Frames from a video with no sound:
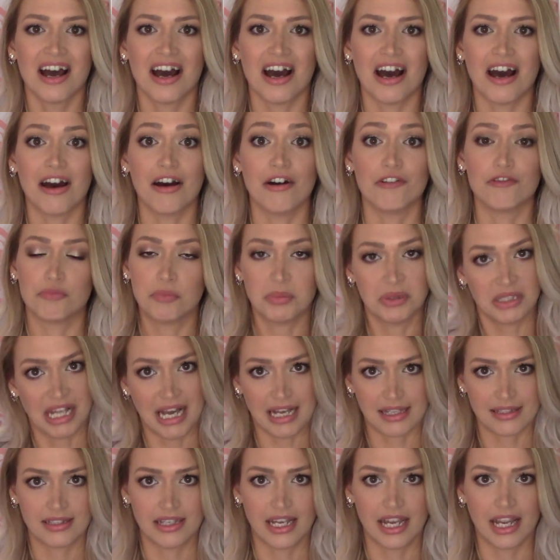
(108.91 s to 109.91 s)
of
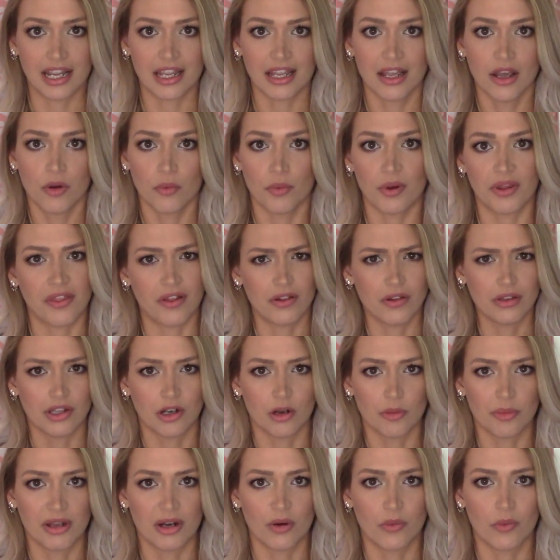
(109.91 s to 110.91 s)
plastic with a
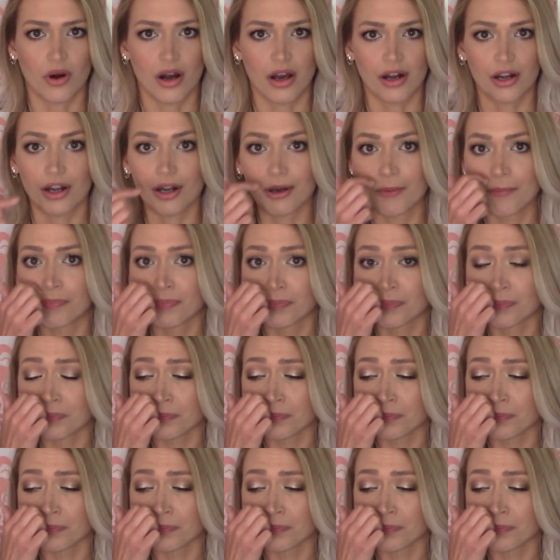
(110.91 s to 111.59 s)
little bit of water.